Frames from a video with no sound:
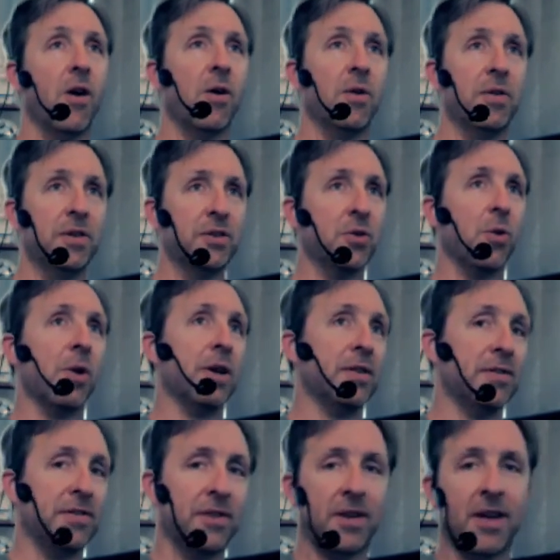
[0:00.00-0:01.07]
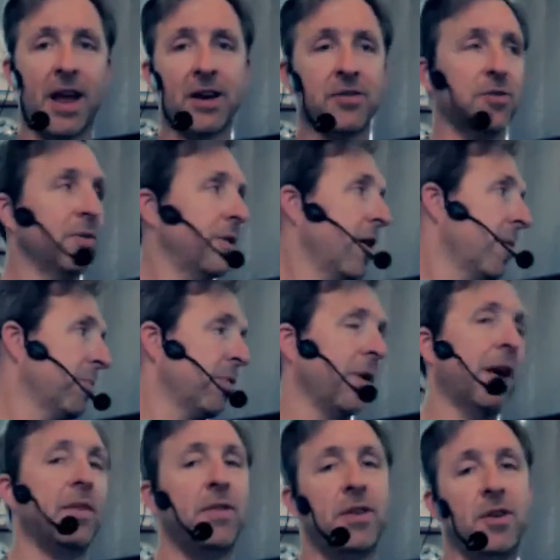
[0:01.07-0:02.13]
All the toys to actually
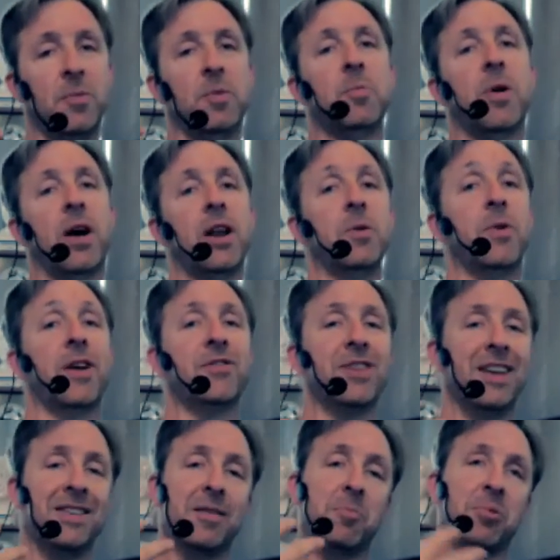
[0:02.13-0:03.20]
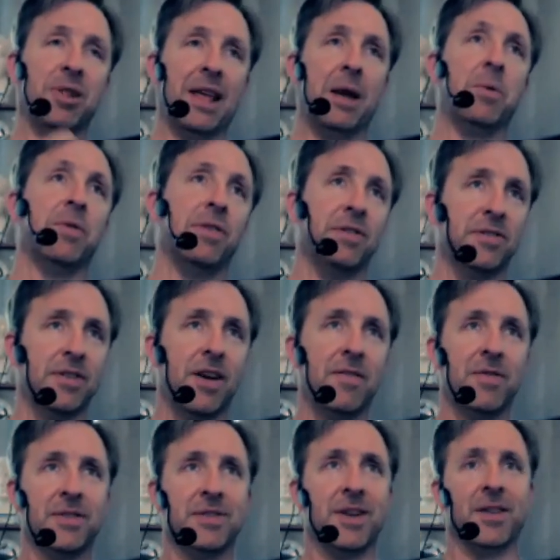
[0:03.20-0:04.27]
upgrade the human body. We actually get to play with the
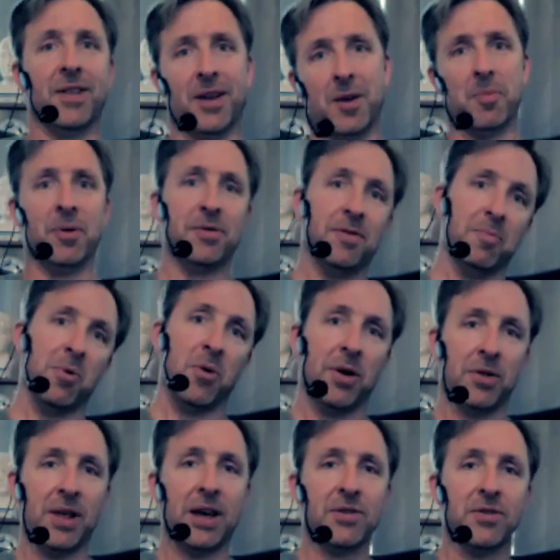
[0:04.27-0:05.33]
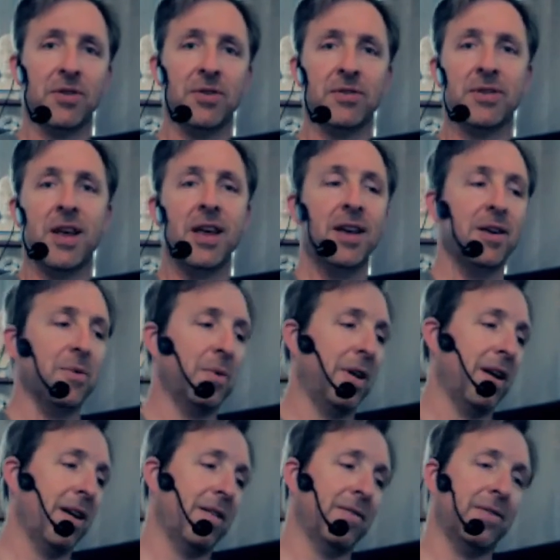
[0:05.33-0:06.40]
stuff. It's not like a bunch of boring lectures. We
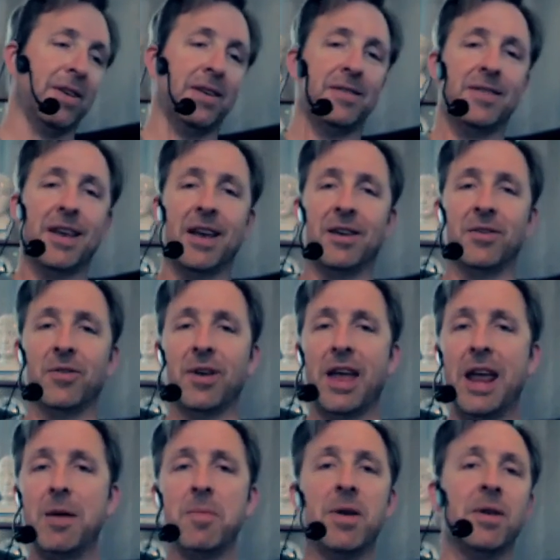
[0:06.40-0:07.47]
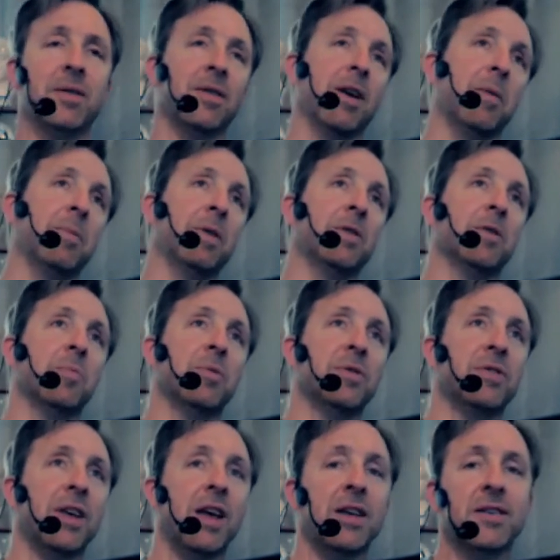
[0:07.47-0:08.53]
have Daniel Amen coming to
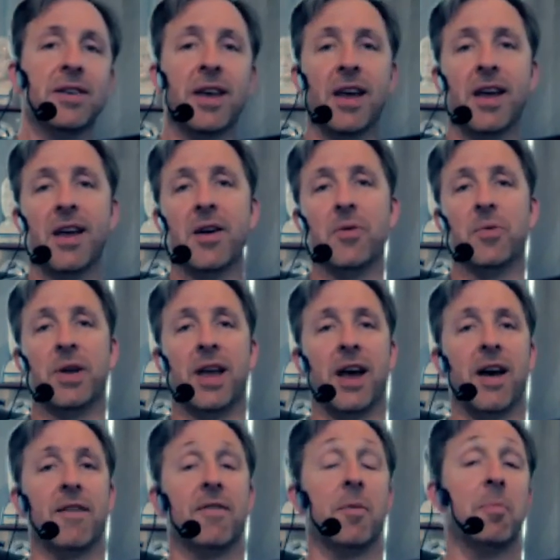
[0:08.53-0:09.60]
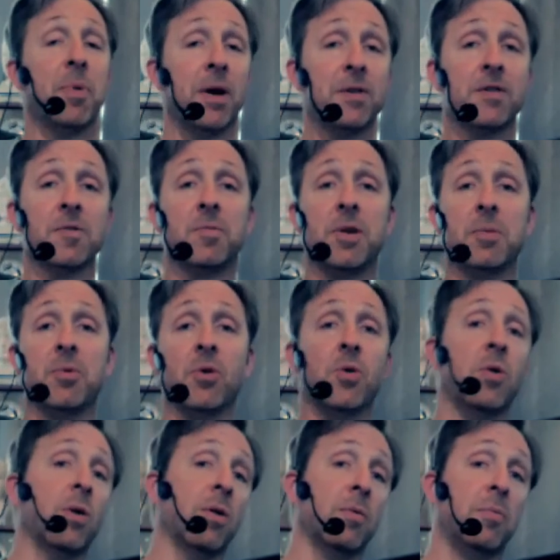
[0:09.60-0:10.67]
present. We have a bunch of people
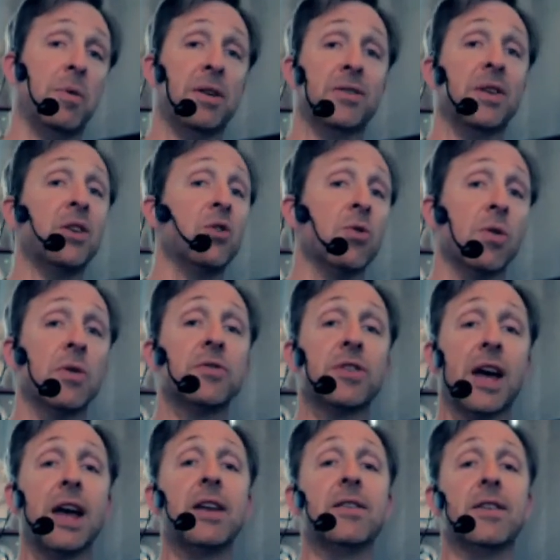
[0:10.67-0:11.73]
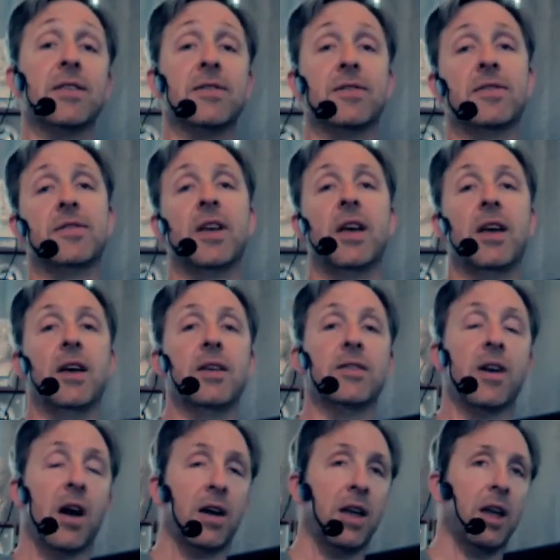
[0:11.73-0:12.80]
who are basically neuroscientists
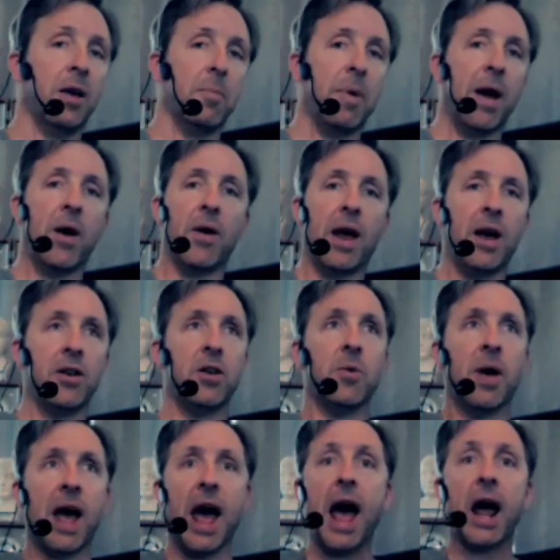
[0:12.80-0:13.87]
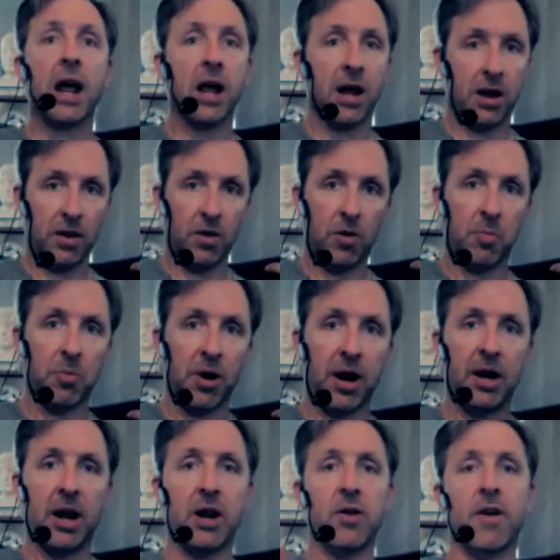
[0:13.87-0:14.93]
talking about how do you hack your
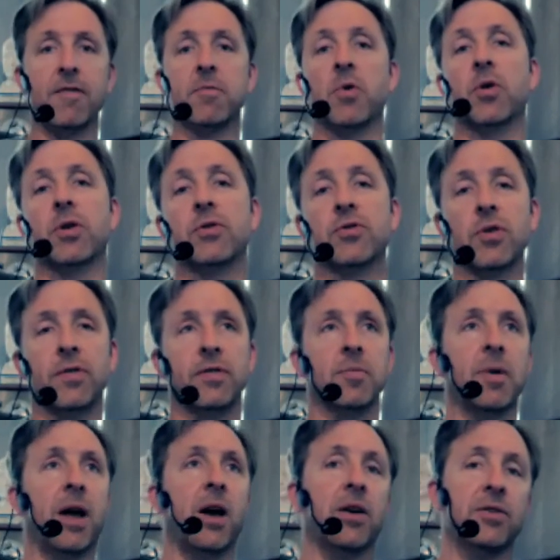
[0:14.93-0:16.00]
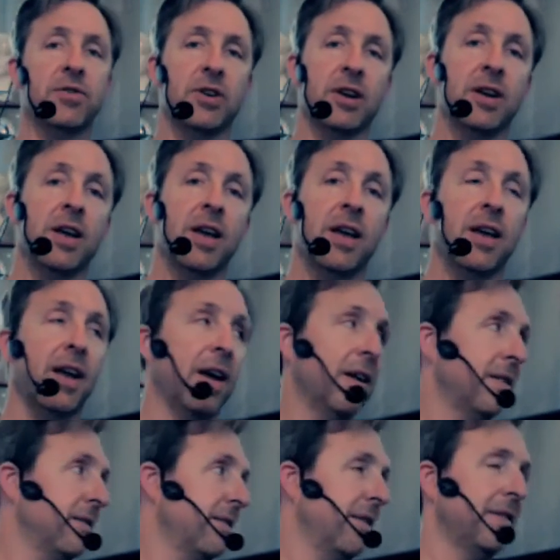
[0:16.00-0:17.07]
brain, how do you have more control of your biology.
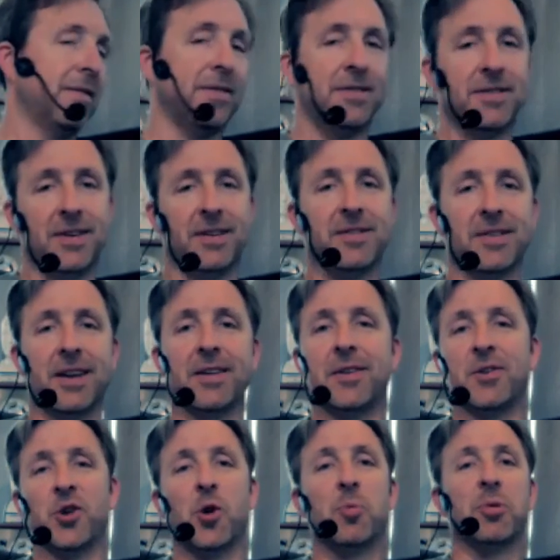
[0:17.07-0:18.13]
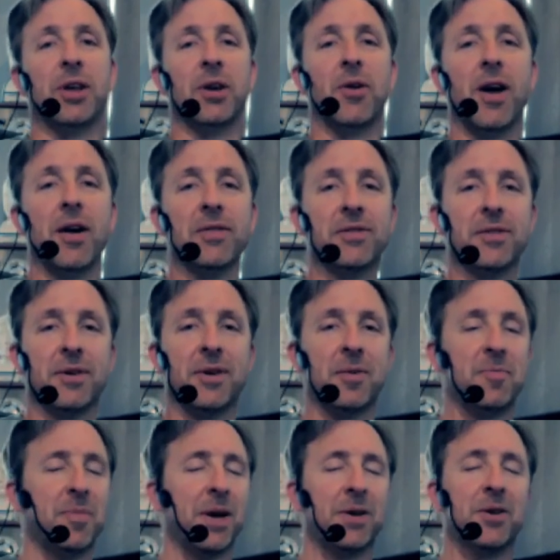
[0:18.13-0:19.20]
And it's like an adult playground.
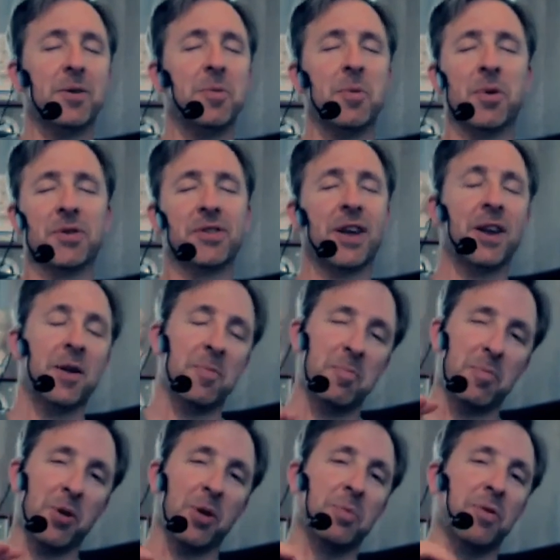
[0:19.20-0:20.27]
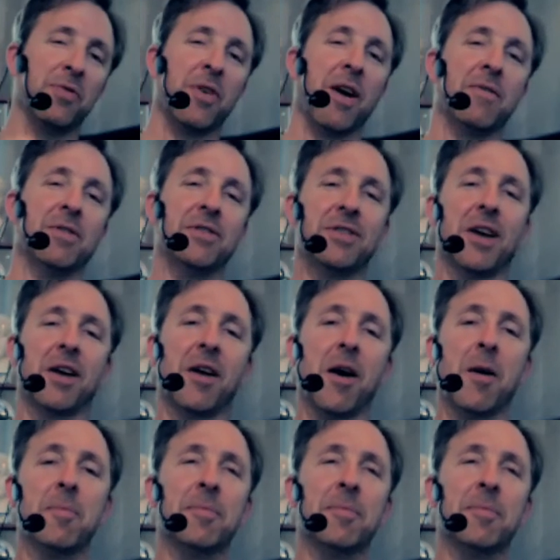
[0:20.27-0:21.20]
So I could be more excited. Bulletproofconference.com.